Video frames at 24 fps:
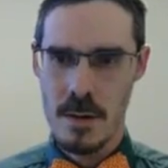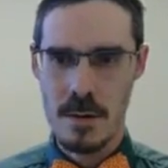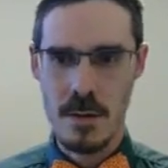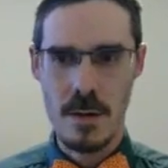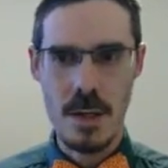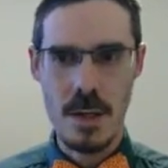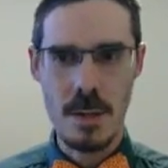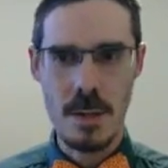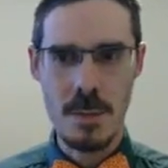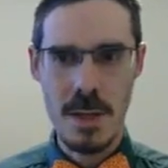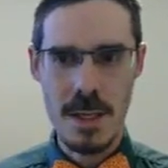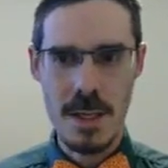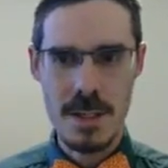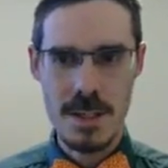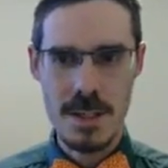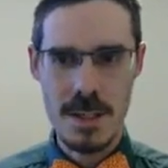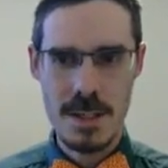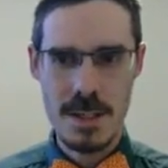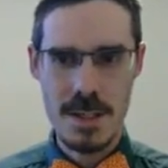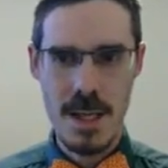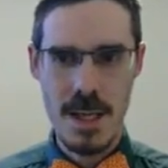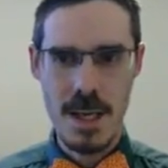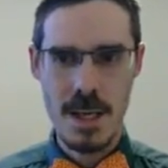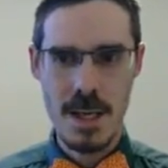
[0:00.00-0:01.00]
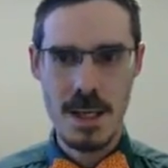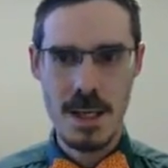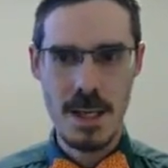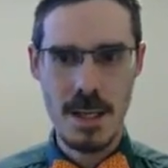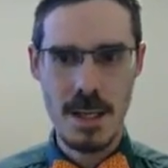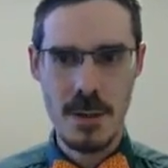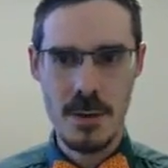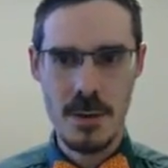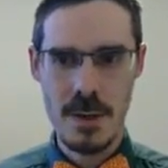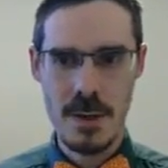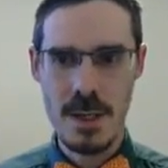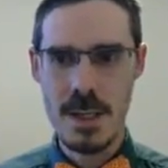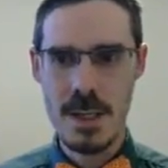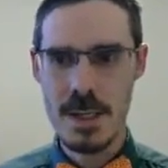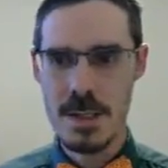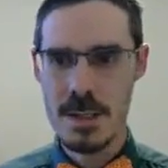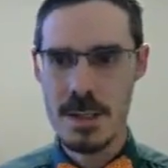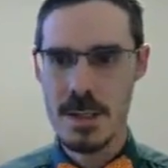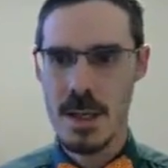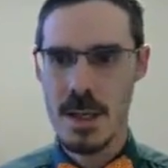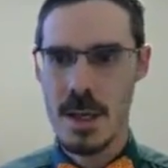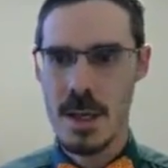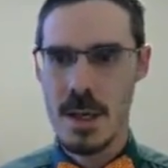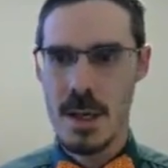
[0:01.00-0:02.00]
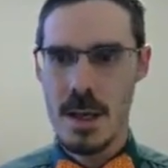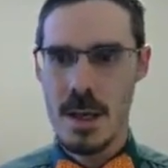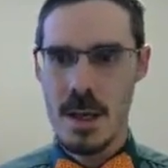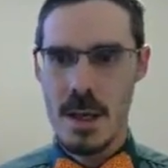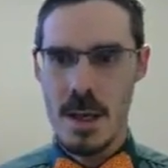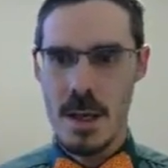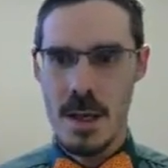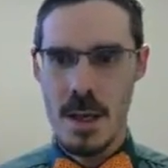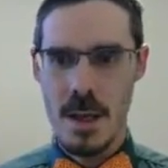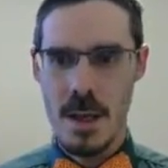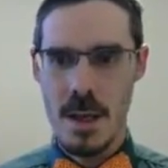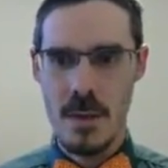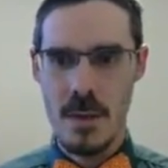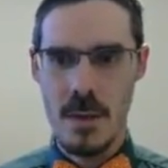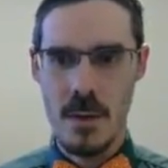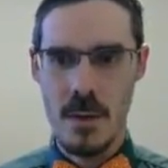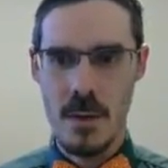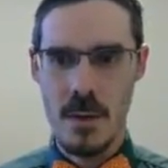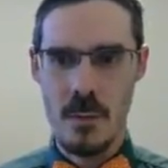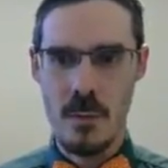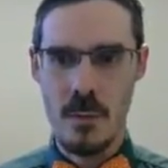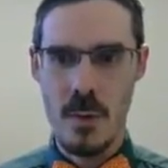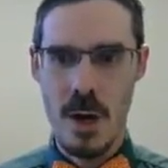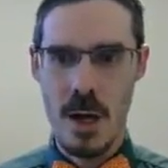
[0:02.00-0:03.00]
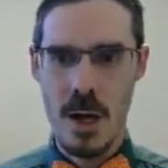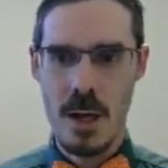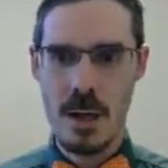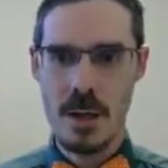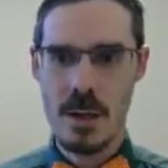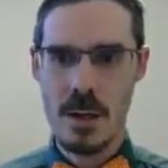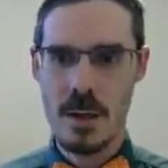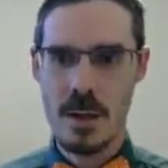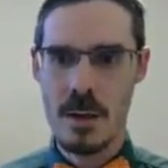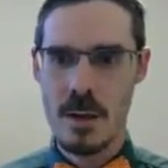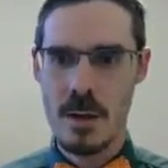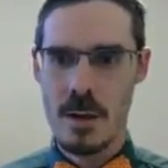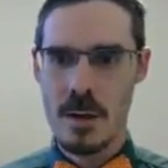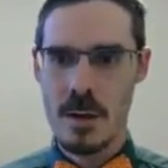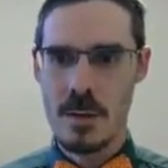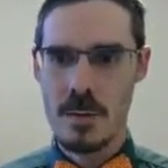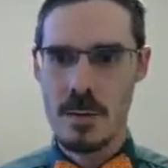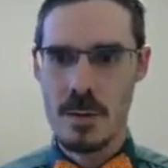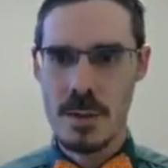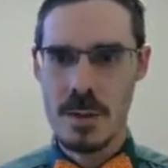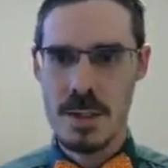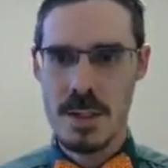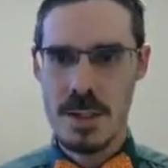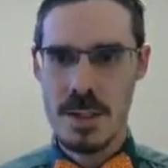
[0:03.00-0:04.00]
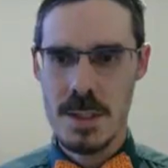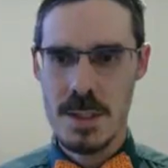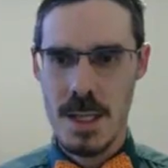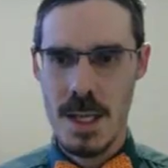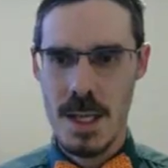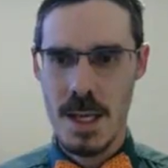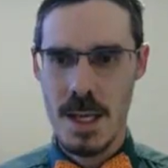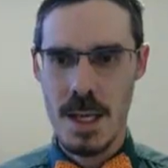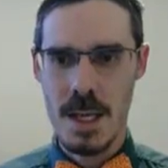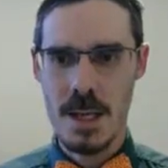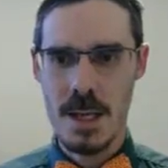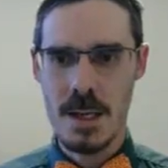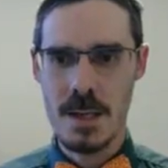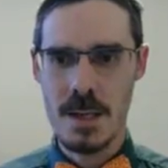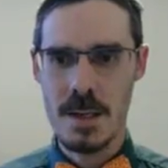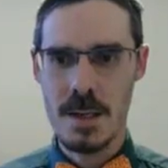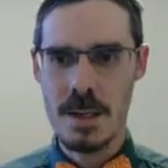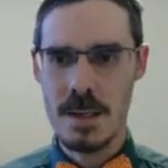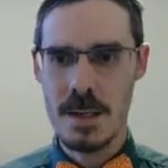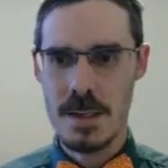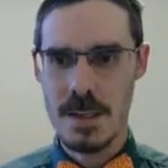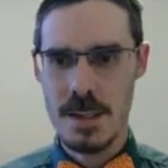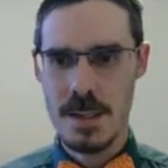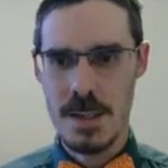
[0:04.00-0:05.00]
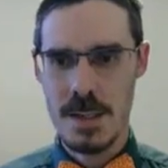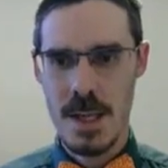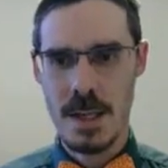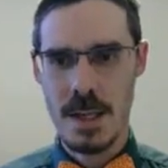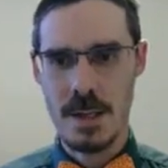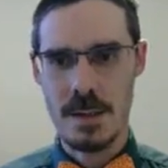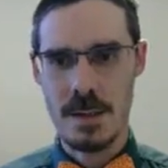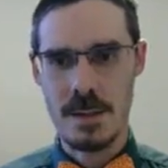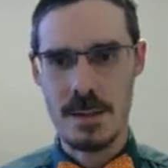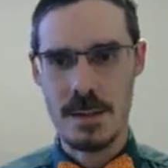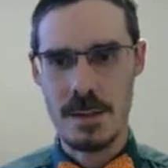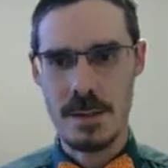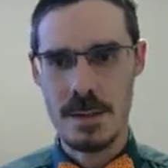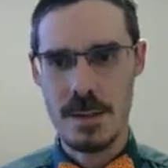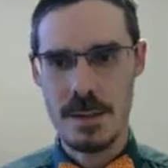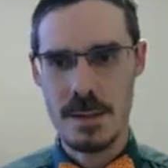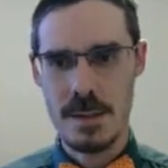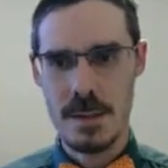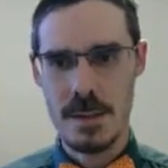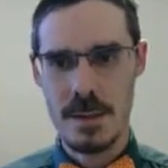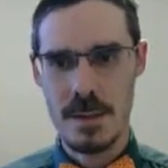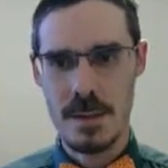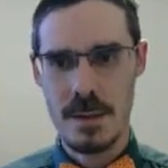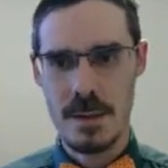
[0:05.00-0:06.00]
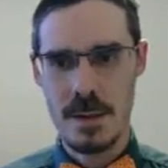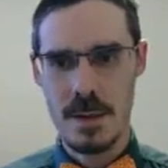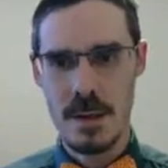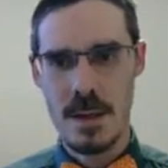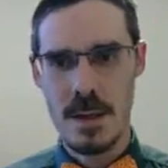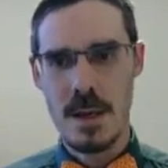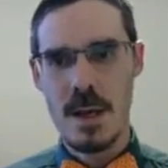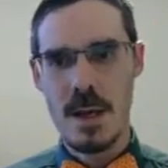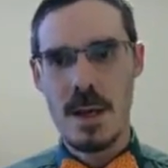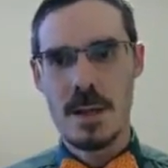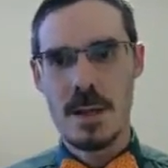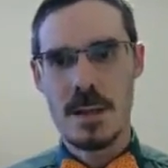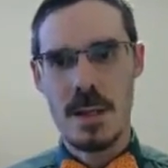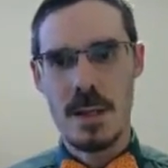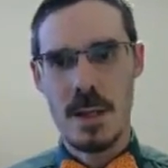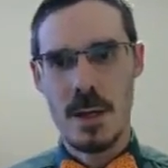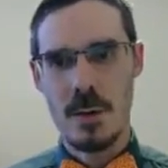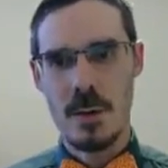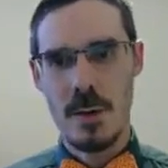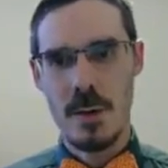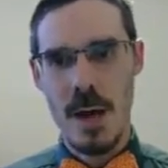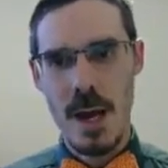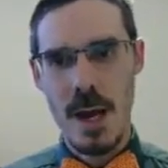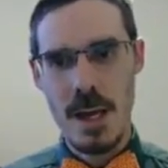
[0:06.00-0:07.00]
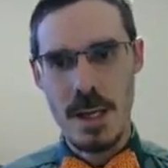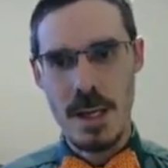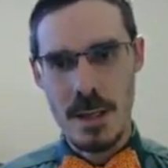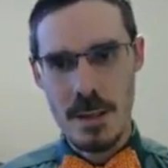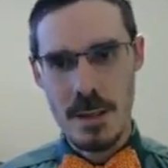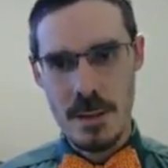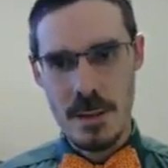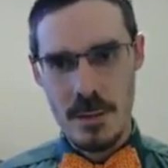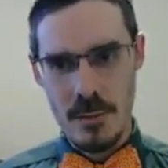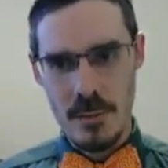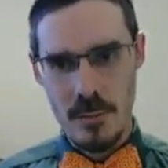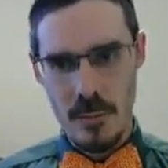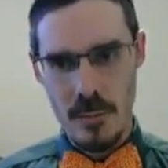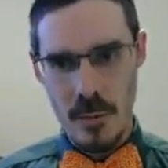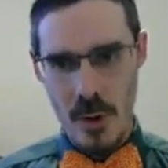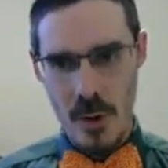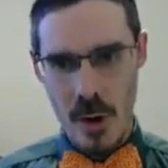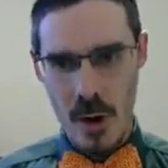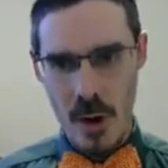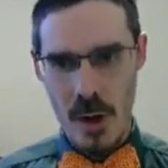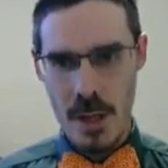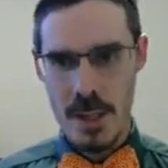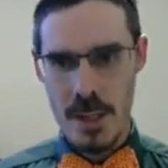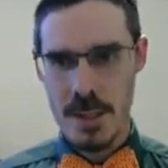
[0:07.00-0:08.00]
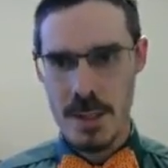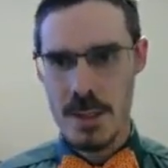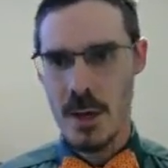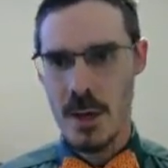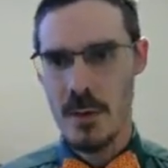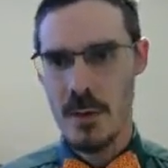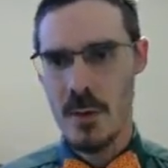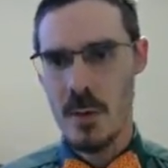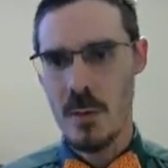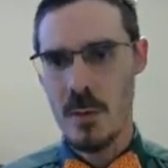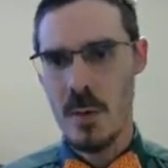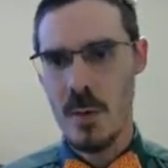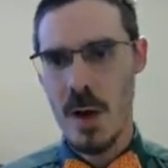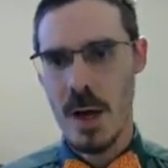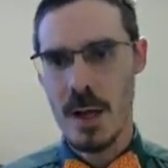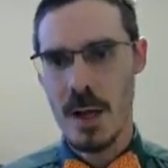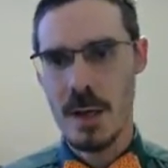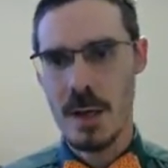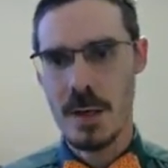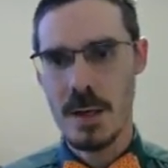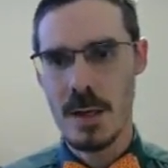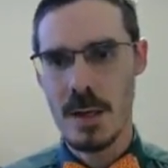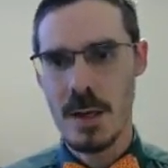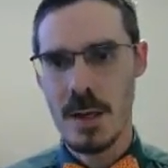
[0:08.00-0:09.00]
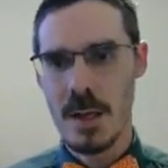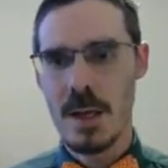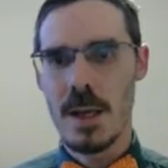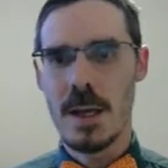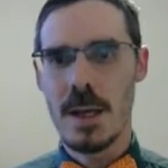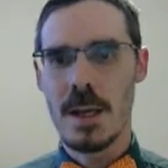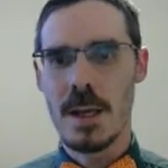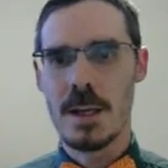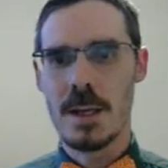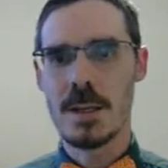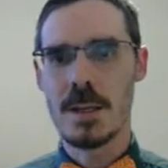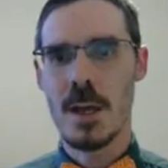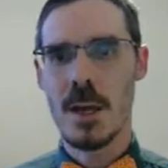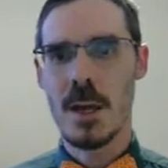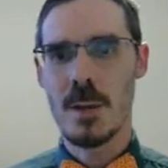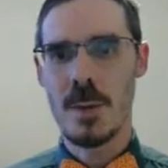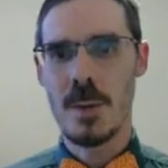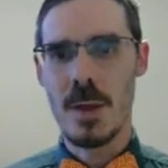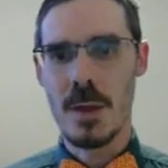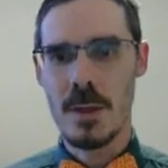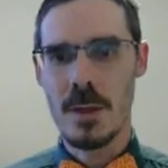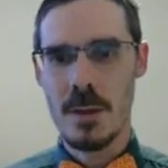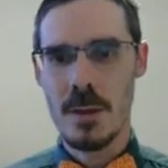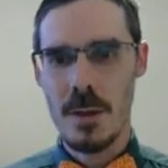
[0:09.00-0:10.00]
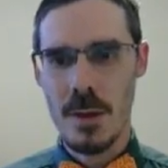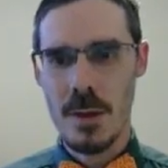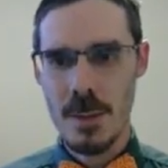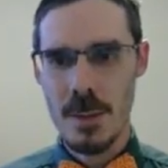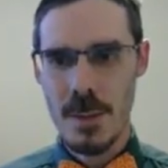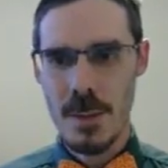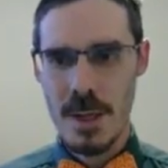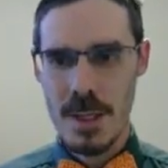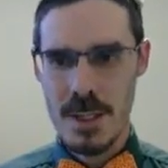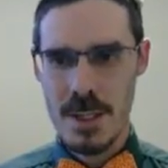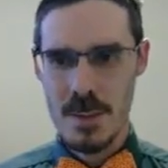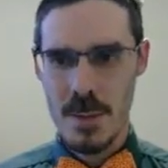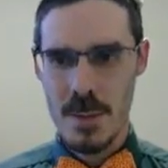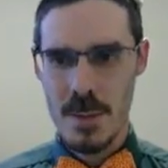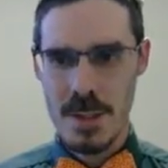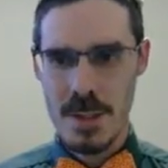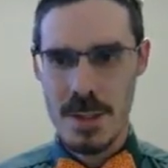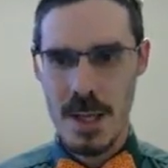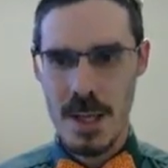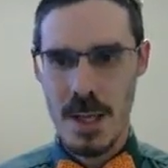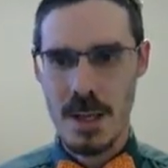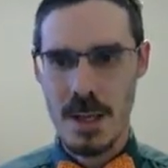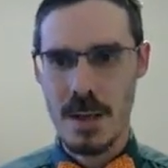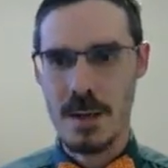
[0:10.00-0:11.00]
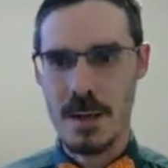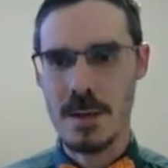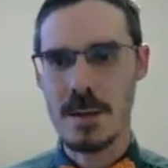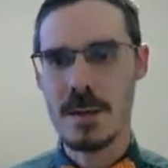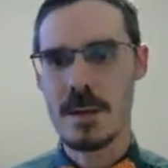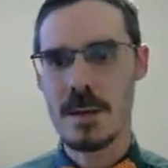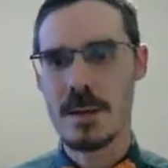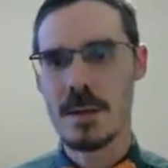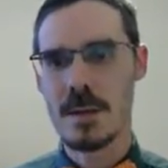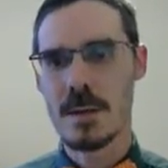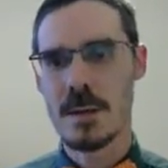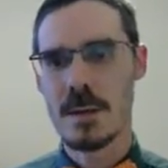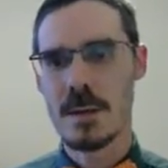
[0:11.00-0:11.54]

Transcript: metres a second increase, and the run was 10 seconds. So the gradient, rise over run, is going to be 30 metres per second